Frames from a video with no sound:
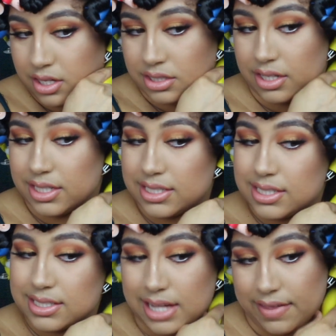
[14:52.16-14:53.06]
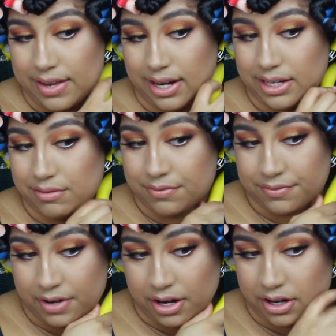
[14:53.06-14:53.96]
So this is the side that I did
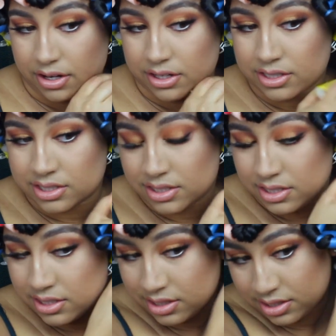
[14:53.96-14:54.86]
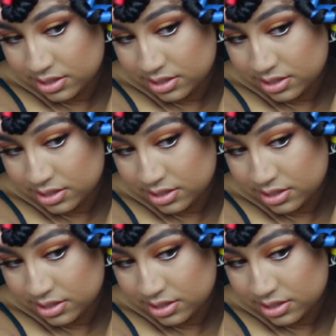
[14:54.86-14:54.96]
first.